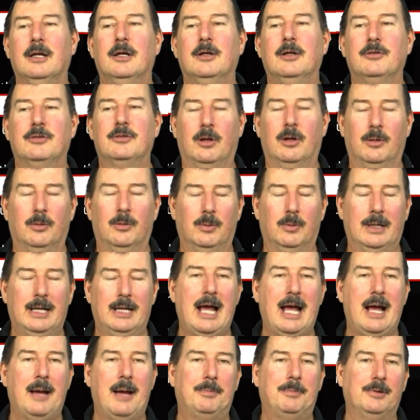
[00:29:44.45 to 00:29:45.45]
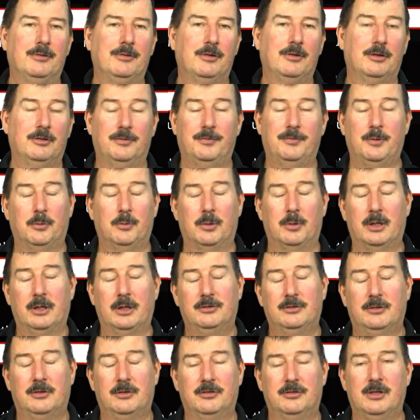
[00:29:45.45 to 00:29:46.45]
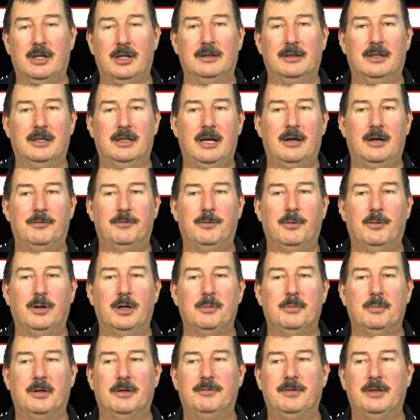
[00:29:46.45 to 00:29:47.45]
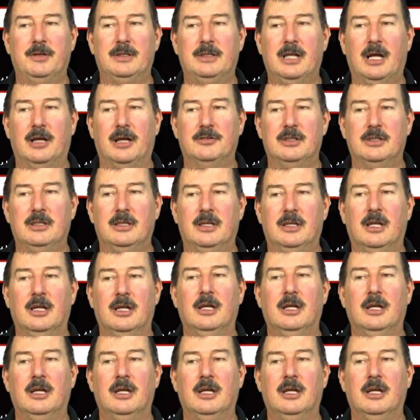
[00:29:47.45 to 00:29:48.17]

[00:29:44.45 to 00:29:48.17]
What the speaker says: So what happens is if it works, there's nothing there for you, but if it doesn't,